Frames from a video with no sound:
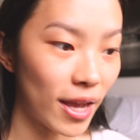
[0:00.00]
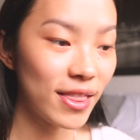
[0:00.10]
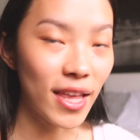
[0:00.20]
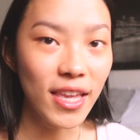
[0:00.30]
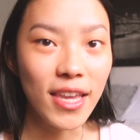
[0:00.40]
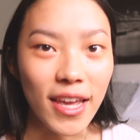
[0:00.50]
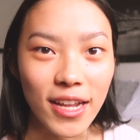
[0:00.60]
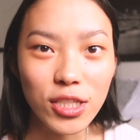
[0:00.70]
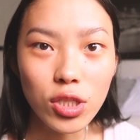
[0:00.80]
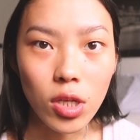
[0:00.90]
I like it.
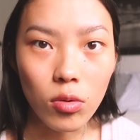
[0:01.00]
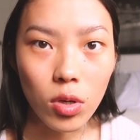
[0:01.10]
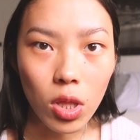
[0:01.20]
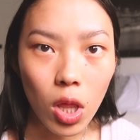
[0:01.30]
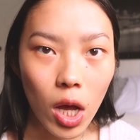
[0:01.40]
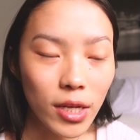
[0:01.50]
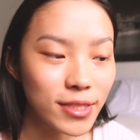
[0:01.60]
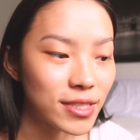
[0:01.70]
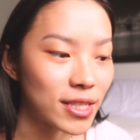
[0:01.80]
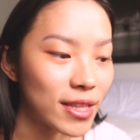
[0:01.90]
It's so
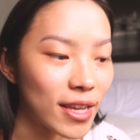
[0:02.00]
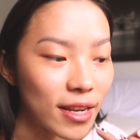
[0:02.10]
glossy and like